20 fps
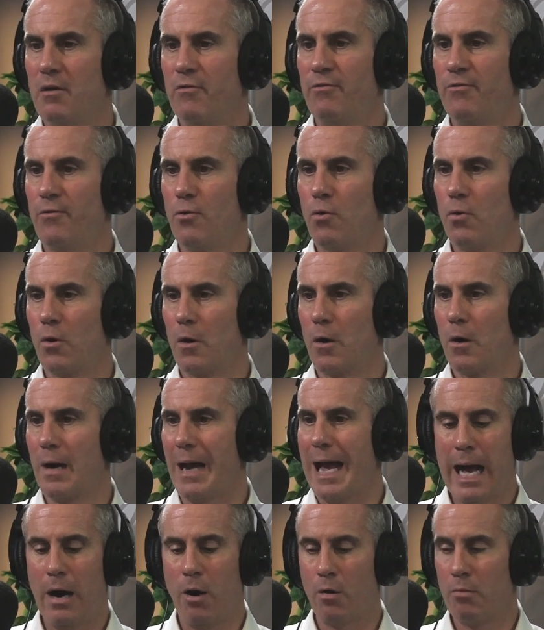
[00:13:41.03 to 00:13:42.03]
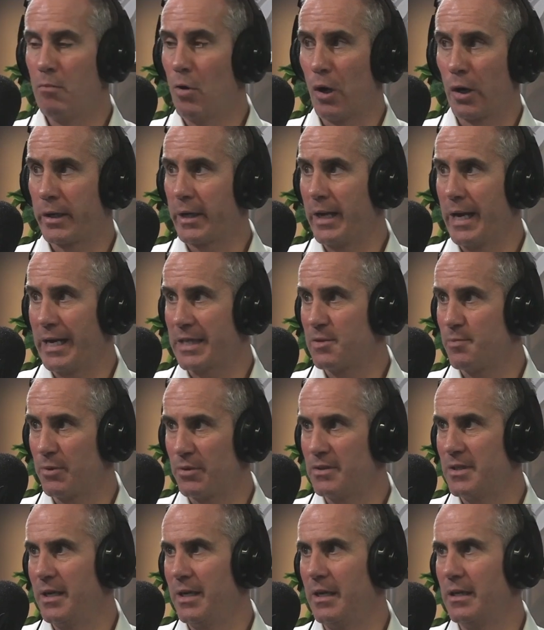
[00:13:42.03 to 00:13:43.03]
for our market
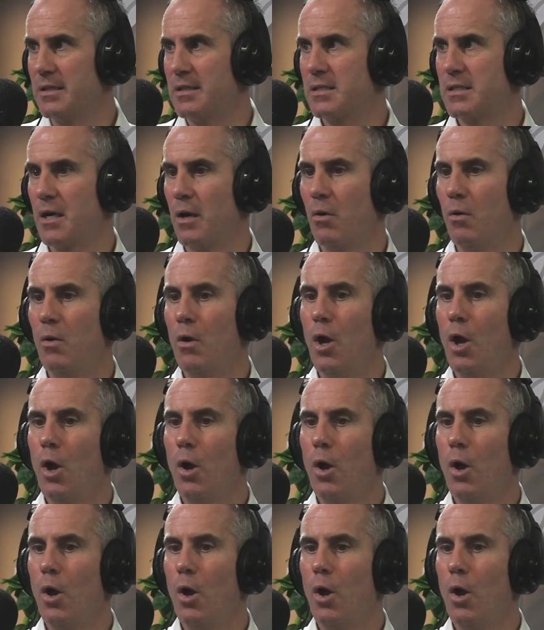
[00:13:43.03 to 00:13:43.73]
expertise. So,